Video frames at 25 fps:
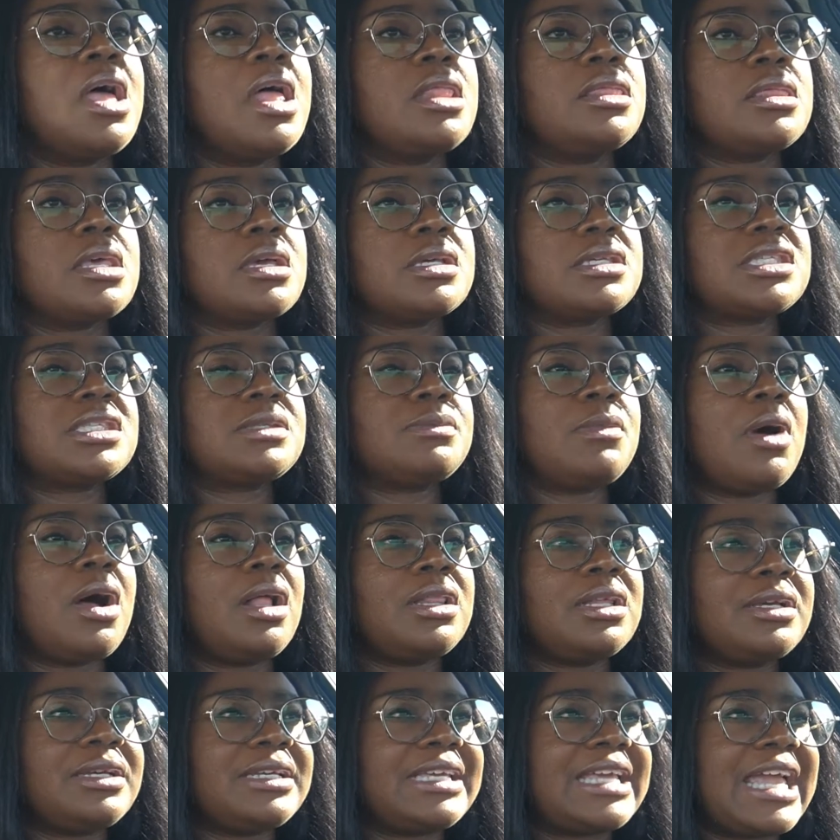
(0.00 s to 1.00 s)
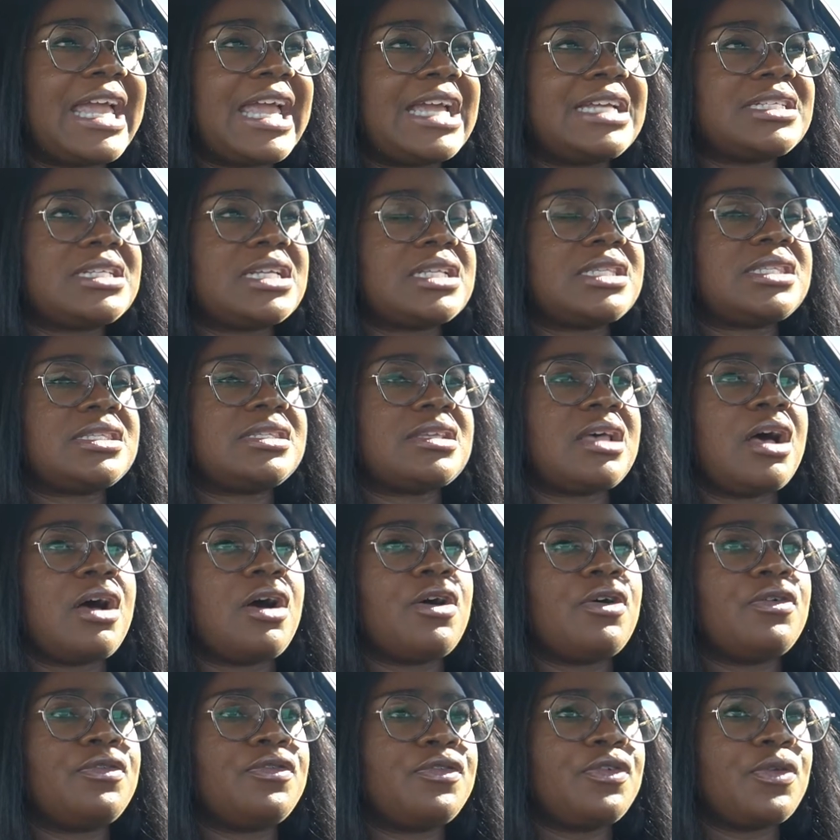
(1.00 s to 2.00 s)
The smaller gauge
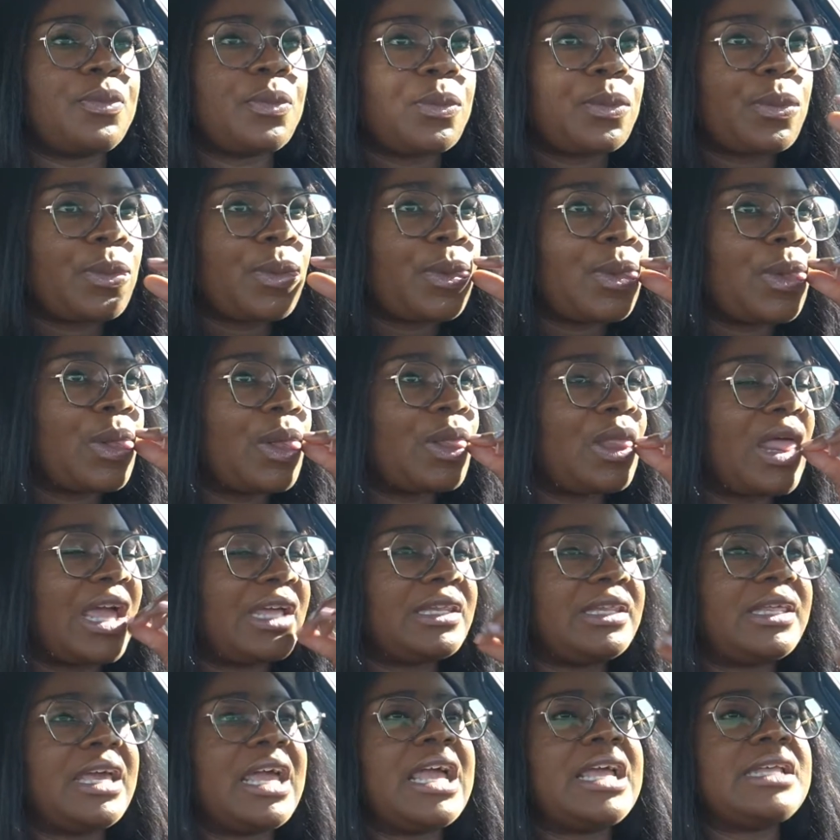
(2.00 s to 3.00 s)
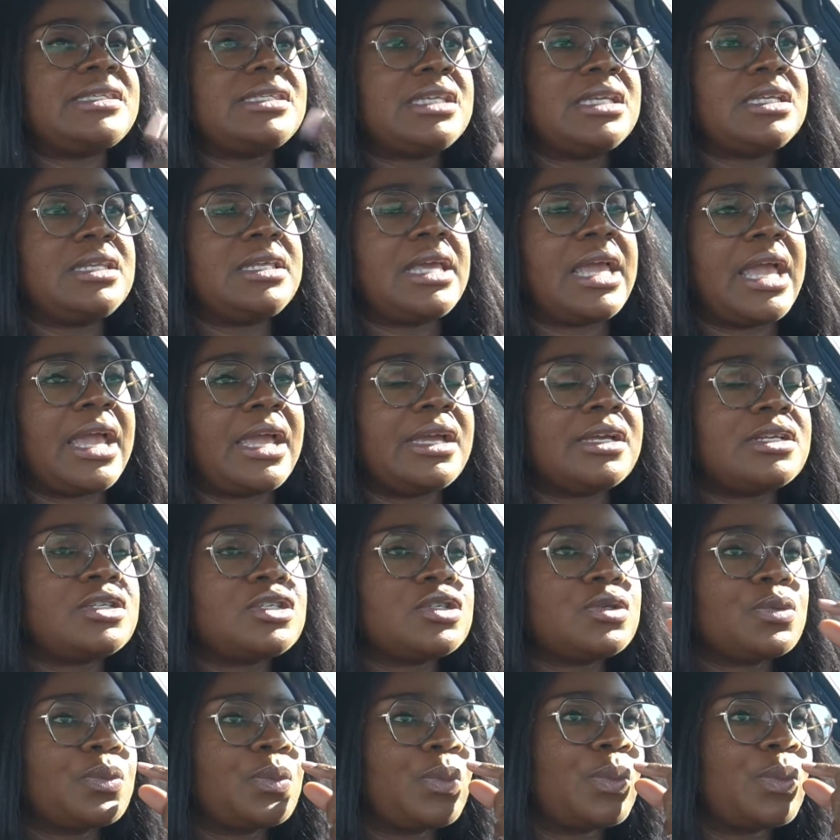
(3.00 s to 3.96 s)
itself, like the 18 gauge,